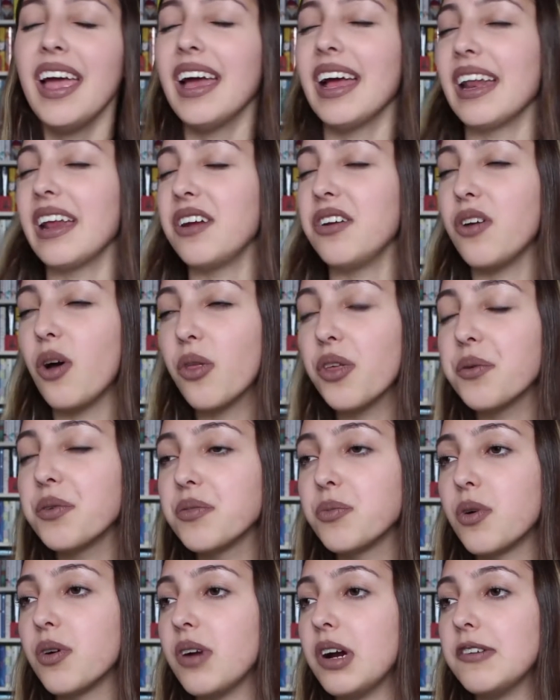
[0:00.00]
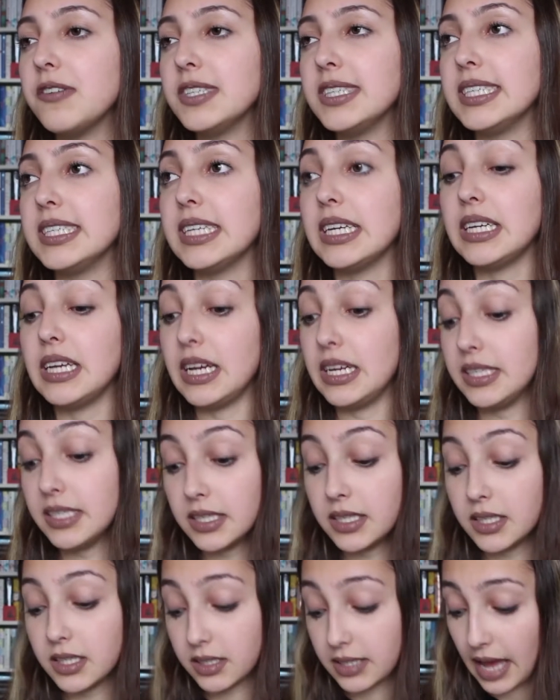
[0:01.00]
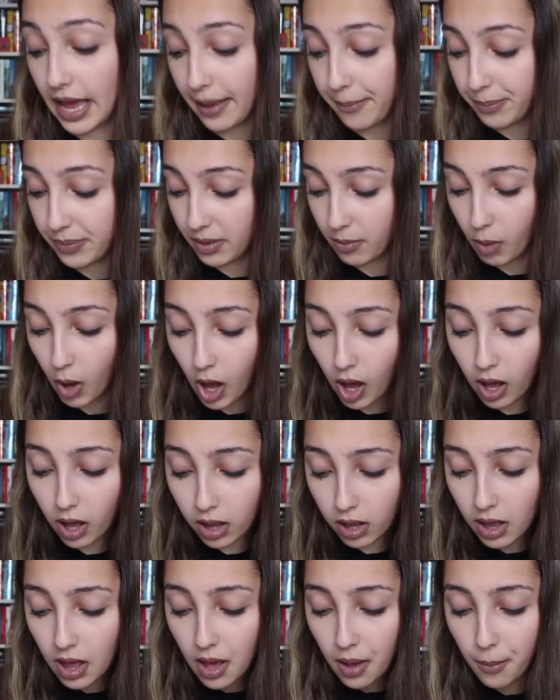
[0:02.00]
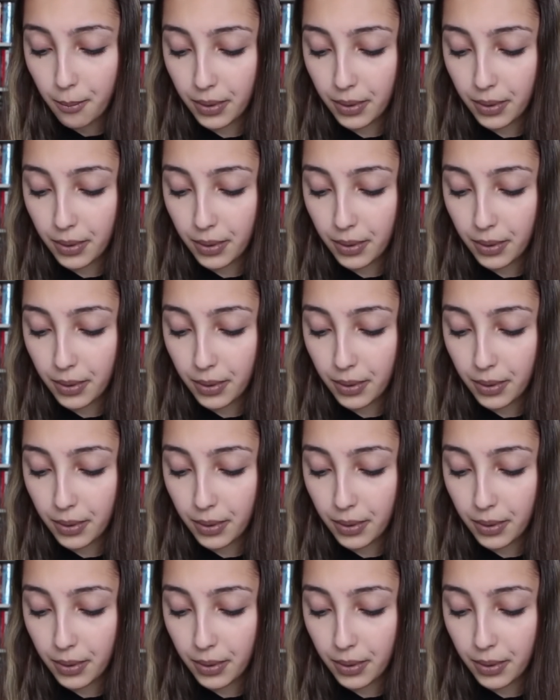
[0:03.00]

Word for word: and i know there was more references and i didn't tap them all